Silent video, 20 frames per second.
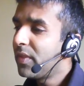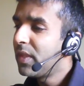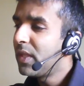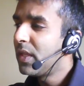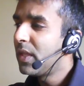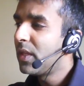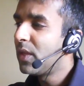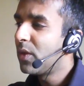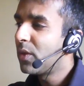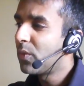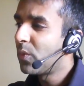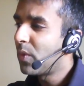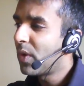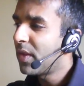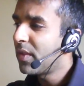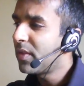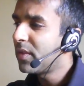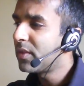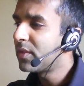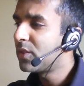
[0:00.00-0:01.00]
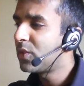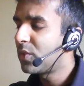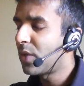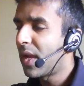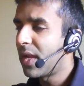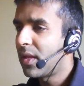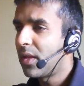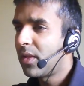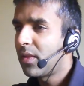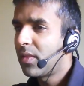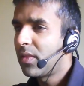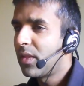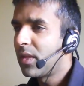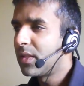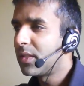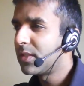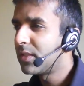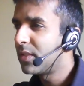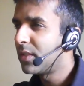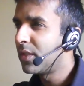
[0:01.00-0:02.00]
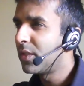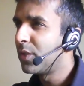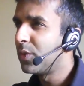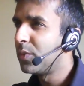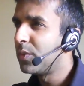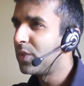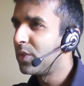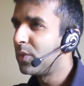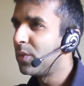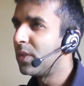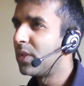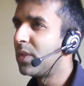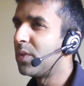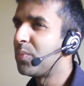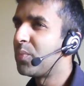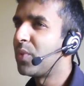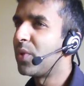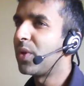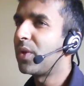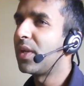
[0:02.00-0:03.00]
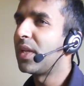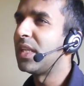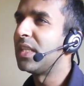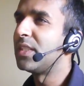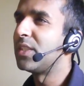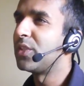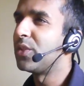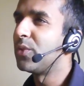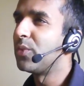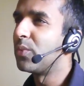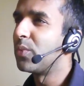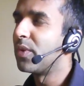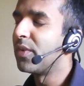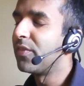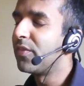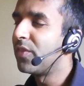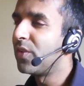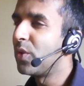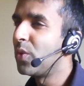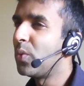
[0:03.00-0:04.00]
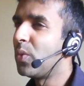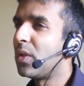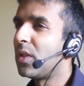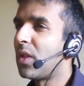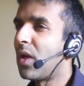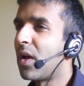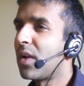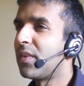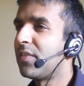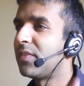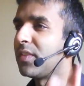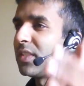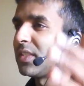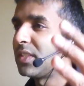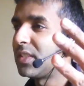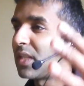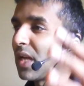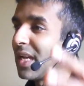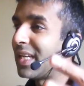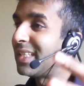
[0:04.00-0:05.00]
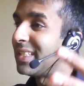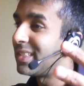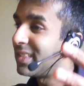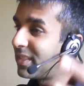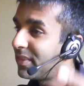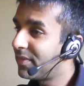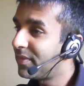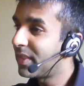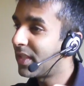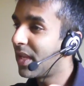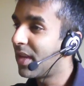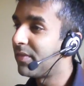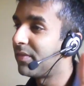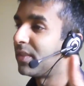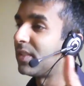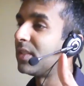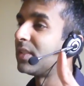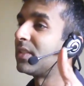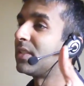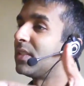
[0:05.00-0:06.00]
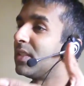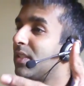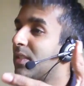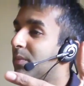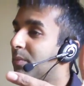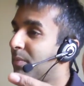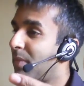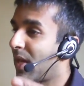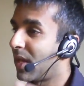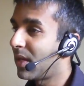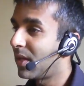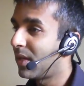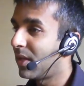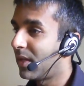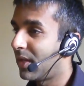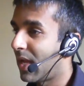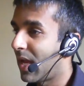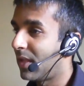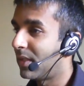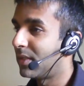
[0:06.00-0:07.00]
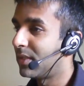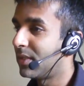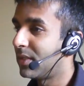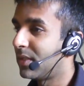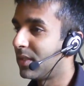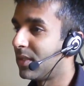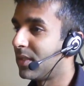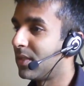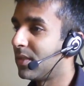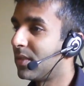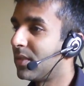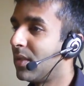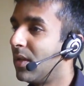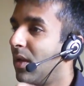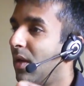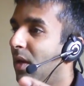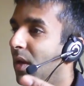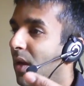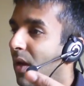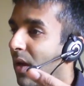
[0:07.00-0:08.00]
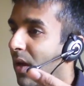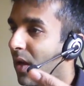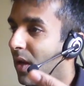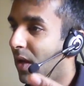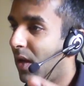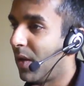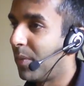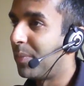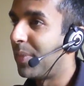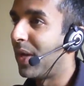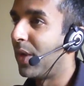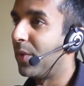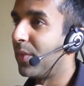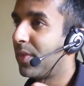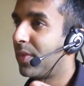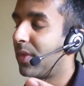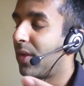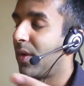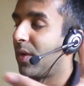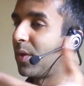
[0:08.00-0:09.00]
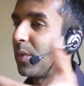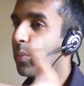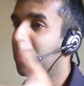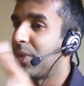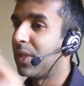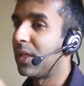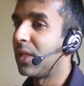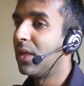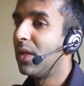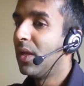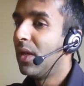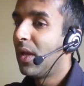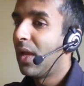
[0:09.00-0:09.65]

the one of the striking things that you do in the book is you review a lot of the scientific evidence, these meta-analyses yes. uh, about therapy,